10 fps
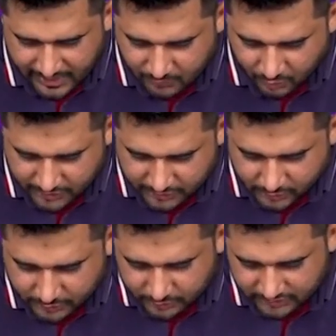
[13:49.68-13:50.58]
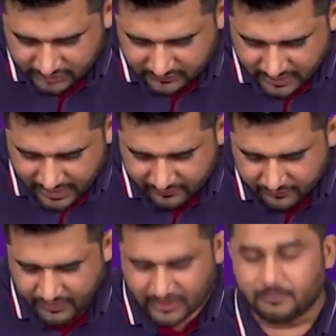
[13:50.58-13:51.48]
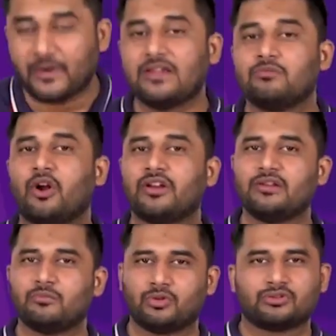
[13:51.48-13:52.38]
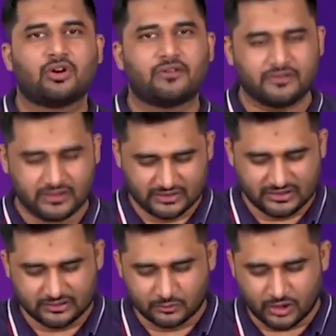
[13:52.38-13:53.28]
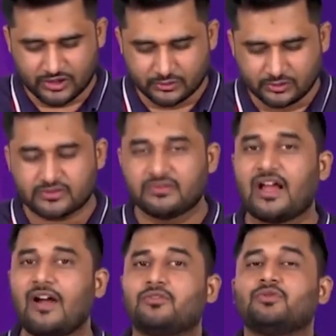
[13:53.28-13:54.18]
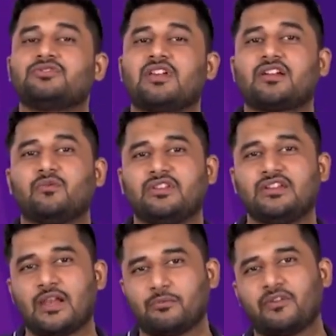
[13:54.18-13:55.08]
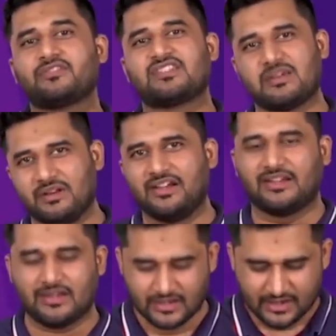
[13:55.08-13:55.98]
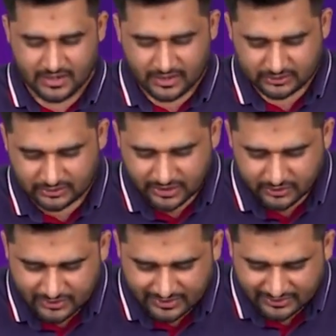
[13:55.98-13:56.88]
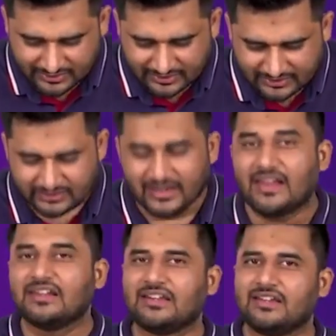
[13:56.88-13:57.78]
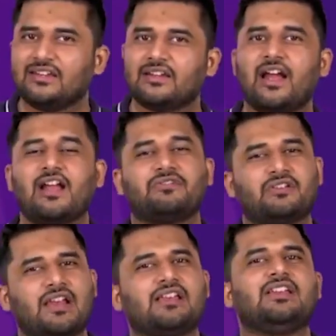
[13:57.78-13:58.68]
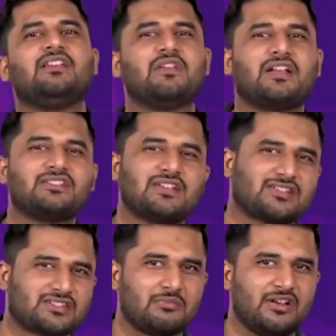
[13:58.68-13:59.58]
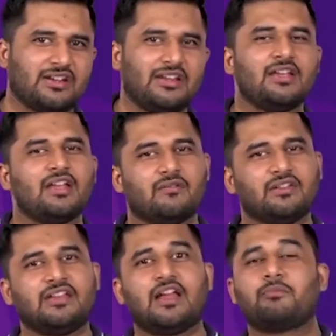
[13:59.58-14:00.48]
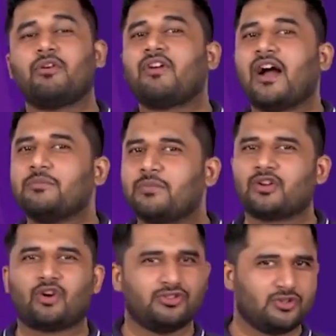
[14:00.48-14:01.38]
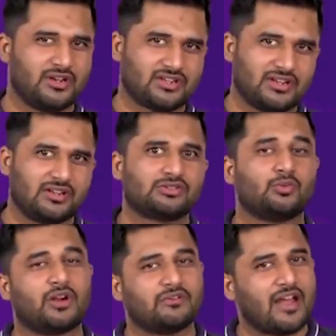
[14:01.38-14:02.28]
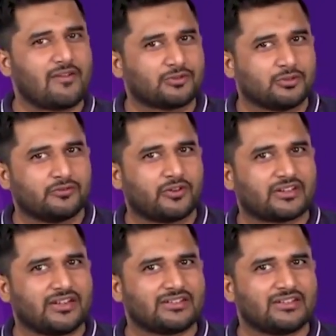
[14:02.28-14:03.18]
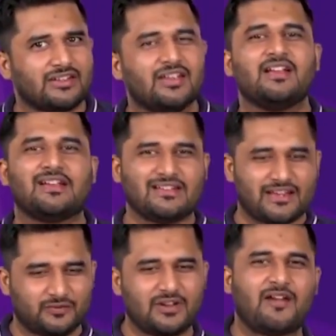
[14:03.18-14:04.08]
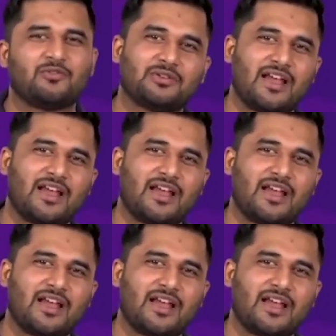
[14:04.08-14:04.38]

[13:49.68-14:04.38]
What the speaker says: and molecule 2, since we have one pi bond in both of these molecules, we have to check with the help of stability. So now you can see this is alkene, and for alkene we can check stability with the help of hyperconjugation. So what we have to do for this? Yes, we have to